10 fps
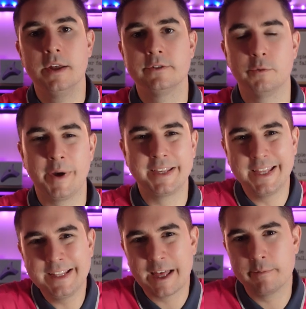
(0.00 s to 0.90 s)
So by
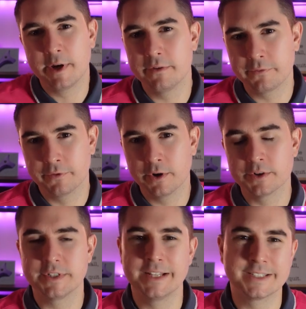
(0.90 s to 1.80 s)
getting that money
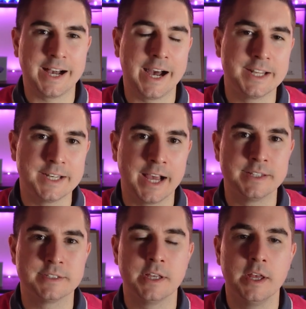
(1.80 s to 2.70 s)
first, it's kind of
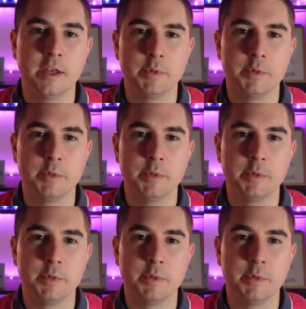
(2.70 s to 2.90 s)
nice,